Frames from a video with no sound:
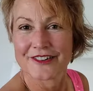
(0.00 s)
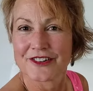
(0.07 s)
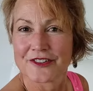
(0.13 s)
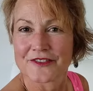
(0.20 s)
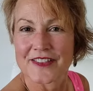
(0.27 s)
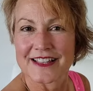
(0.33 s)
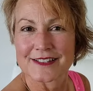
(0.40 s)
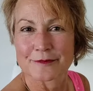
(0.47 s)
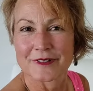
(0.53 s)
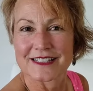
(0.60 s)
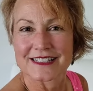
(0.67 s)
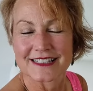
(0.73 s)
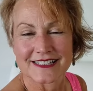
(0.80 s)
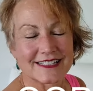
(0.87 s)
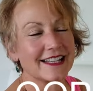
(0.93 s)
I don't know if that's
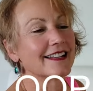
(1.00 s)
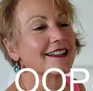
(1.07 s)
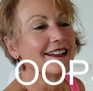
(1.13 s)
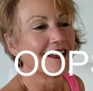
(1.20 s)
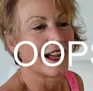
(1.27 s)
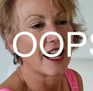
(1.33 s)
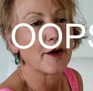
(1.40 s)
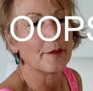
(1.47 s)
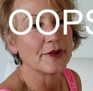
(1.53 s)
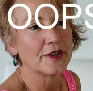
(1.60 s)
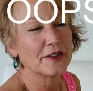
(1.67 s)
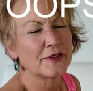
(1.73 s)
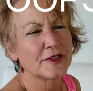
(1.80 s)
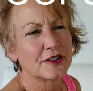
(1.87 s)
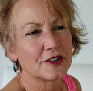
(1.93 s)
168, a
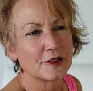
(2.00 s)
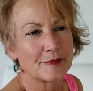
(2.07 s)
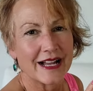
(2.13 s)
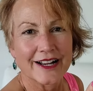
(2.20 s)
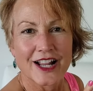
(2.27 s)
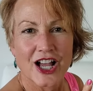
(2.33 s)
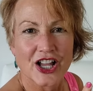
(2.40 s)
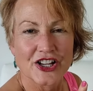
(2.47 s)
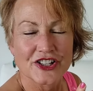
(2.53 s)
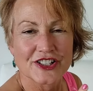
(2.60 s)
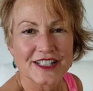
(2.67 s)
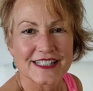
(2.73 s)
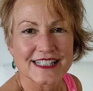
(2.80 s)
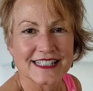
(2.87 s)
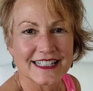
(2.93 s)
beautiful about
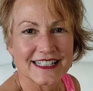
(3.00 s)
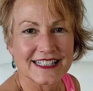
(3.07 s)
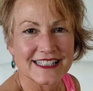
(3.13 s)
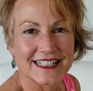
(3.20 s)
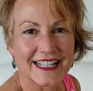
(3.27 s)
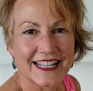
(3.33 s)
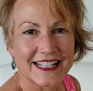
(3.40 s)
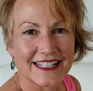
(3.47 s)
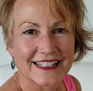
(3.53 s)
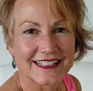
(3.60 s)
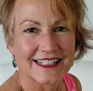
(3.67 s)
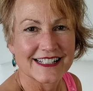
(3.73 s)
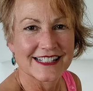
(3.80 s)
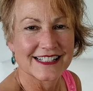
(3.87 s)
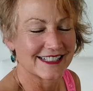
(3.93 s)
168
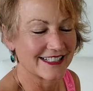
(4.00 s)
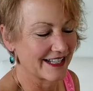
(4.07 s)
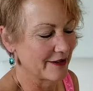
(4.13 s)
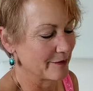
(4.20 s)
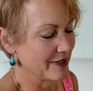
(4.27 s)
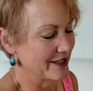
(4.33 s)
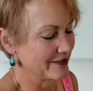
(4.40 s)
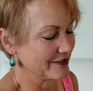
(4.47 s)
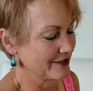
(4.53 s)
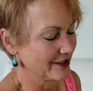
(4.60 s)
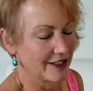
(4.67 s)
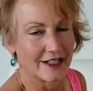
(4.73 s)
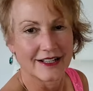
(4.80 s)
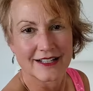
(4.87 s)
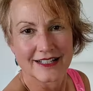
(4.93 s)
centimeter
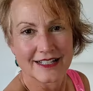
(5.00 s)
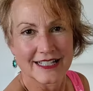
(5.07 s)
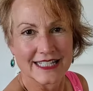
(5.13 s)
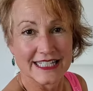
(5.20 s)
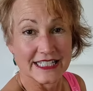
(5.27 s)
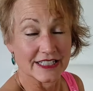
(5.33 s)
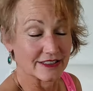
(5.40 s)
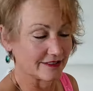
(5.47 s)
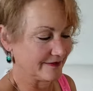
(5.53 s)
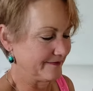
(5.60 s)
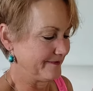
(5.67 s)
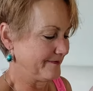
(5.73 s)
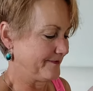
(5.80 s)
heel.